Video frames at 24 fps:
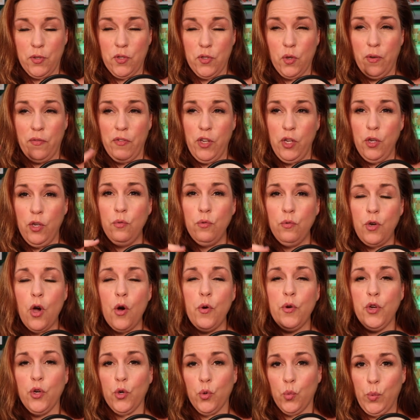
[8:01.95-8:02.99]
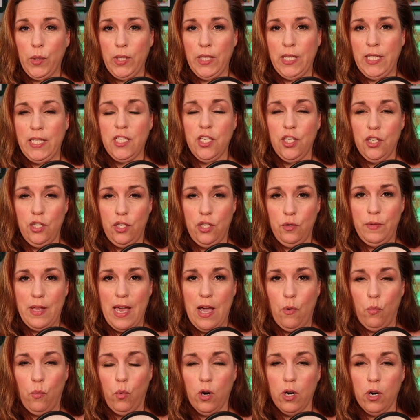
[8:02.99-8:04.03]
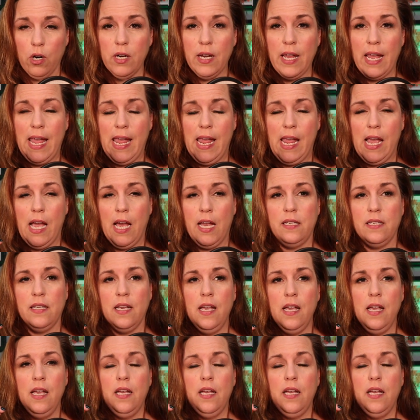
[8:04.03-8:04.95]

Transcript: So if you know you're willing to do that work and